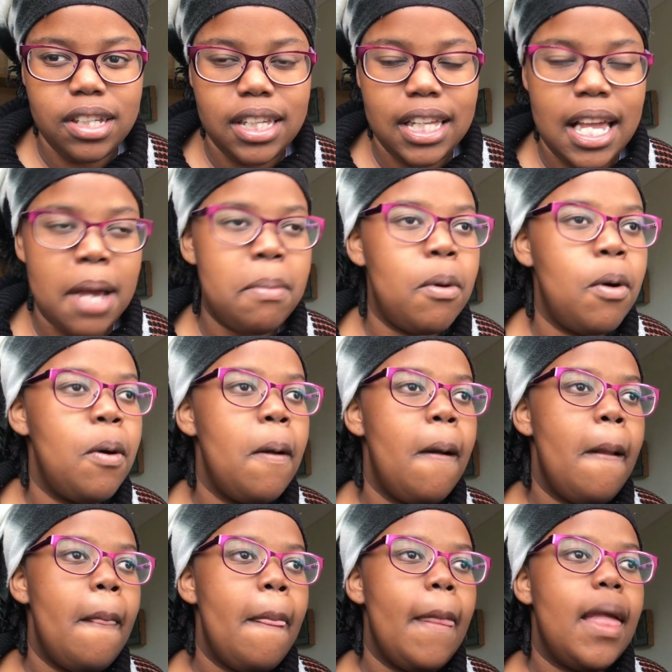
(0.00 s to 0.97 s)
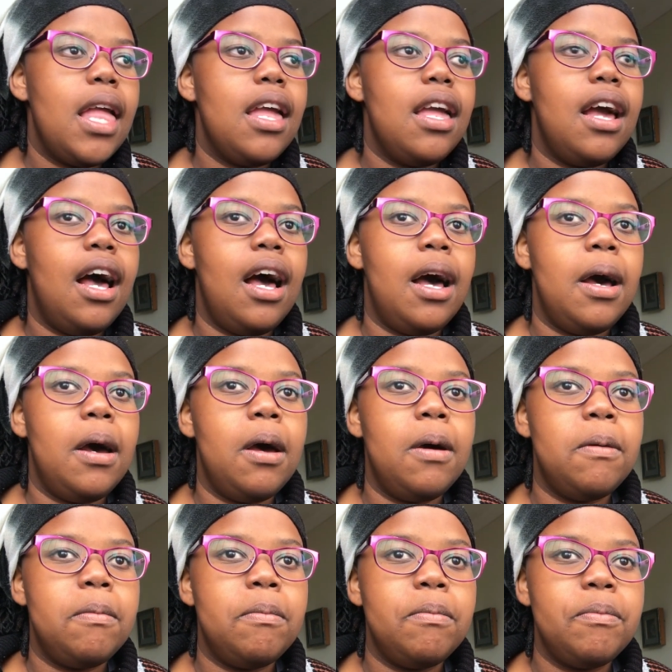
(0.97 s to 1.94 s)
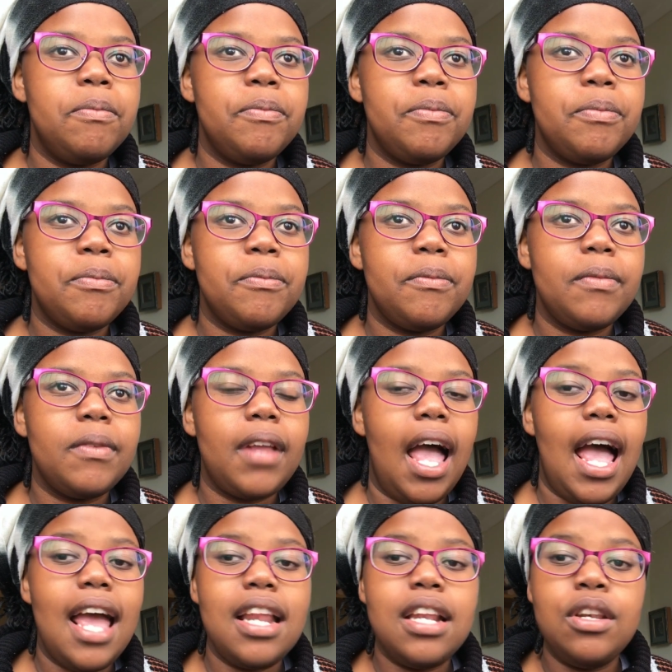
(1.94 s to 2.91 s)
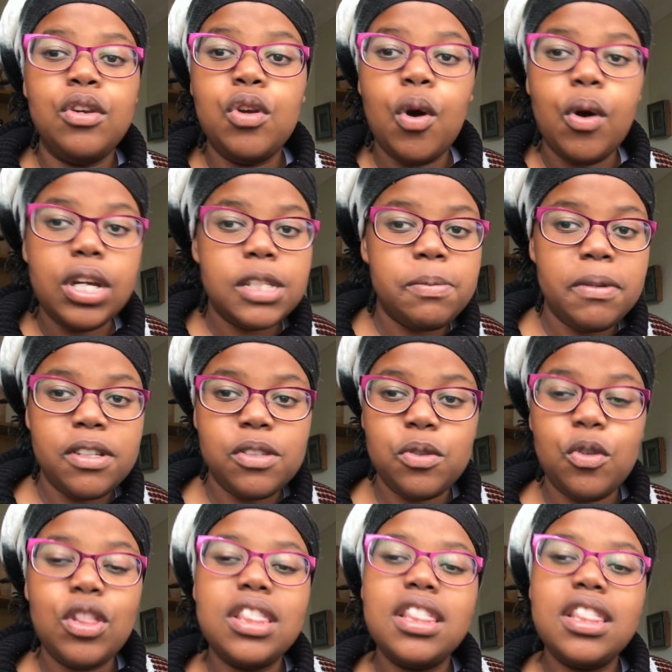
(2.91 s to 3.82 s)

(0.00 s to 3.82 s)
Yeah, but I had no experience.